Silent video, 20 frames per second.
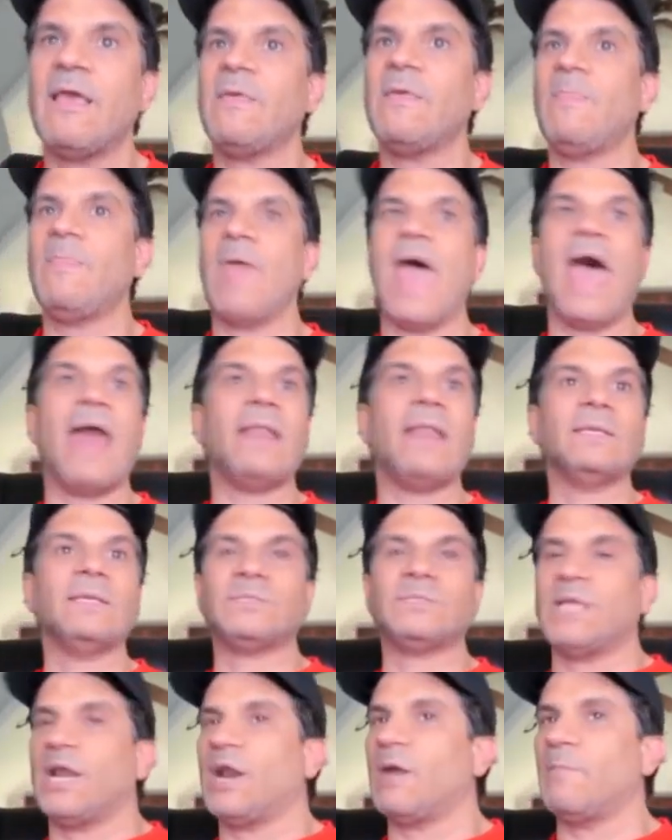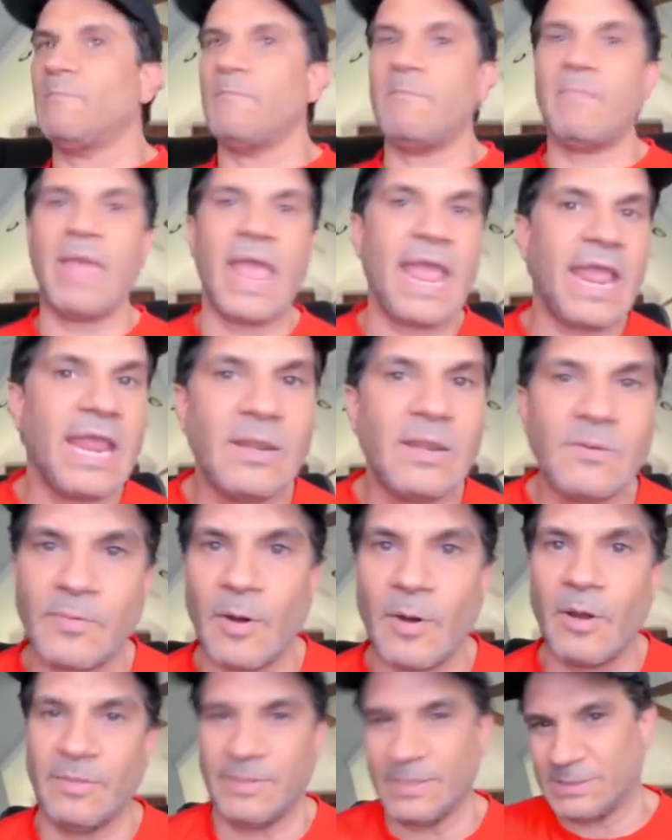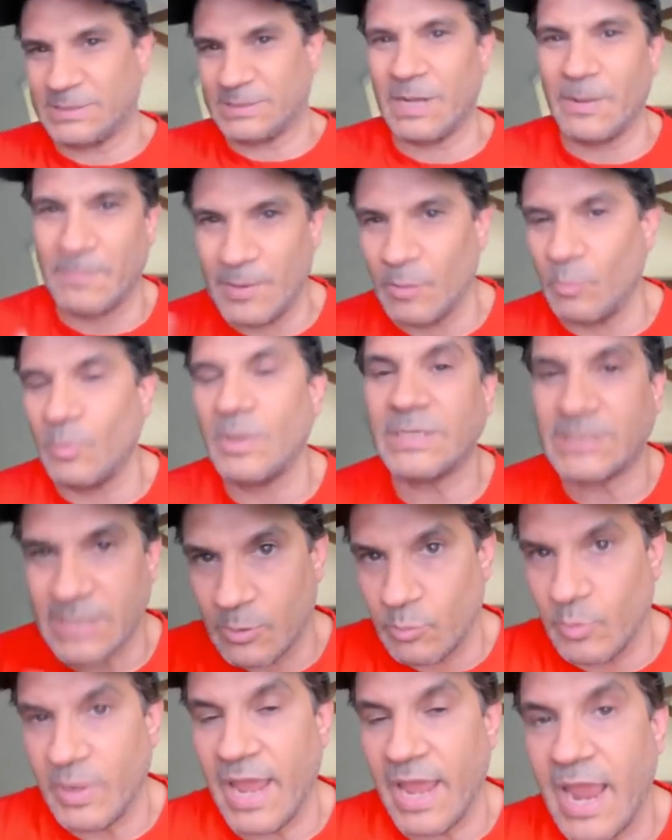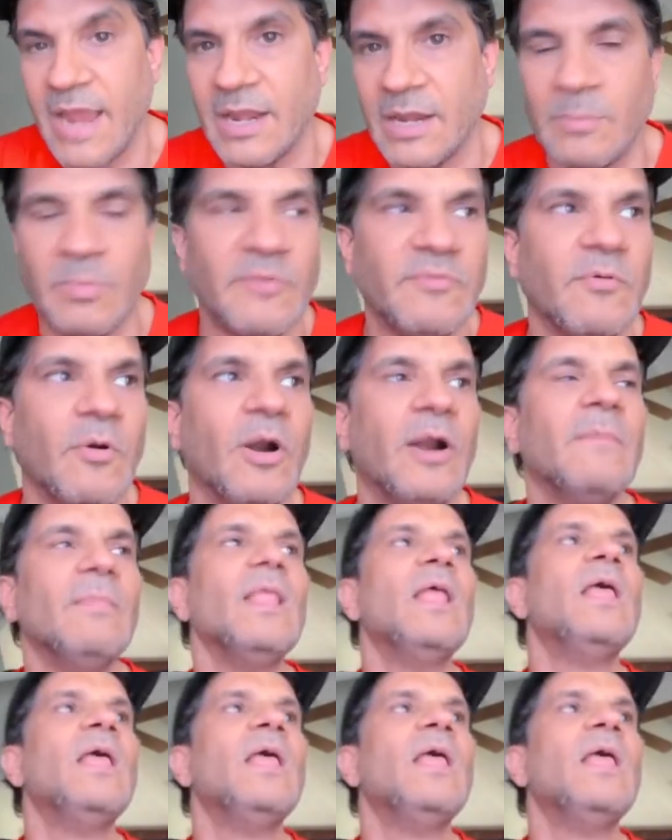That is their main, the stuff that we said we hated before.